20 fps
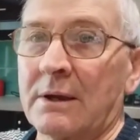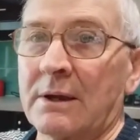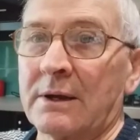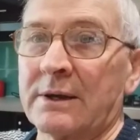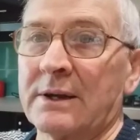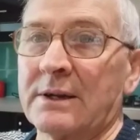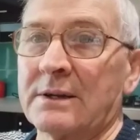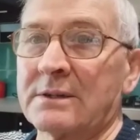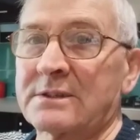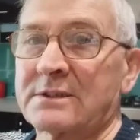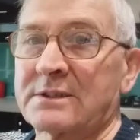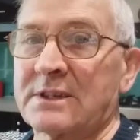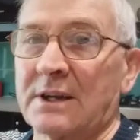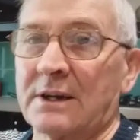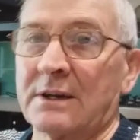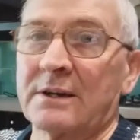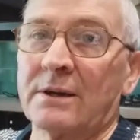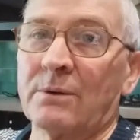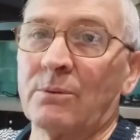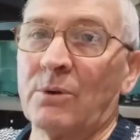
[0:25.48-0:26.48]
And I'll
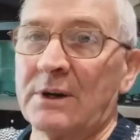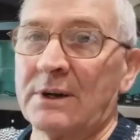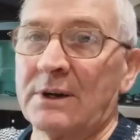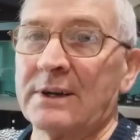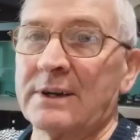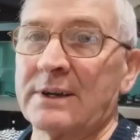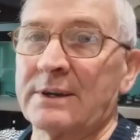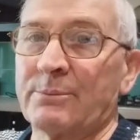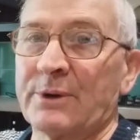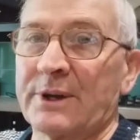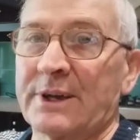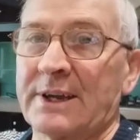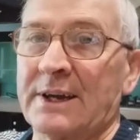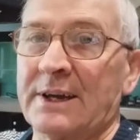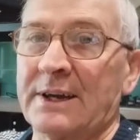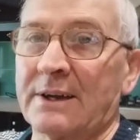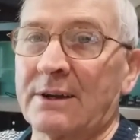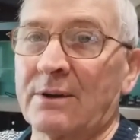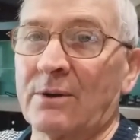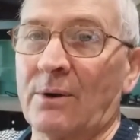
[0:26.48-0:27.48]
tell you why we
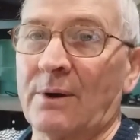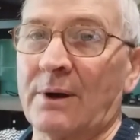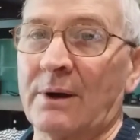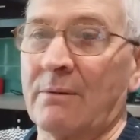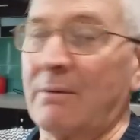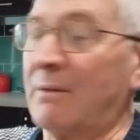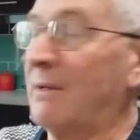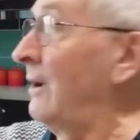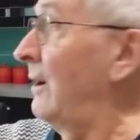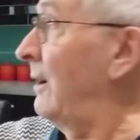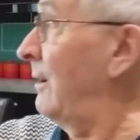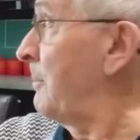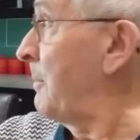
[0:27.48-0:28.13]
can't go out there.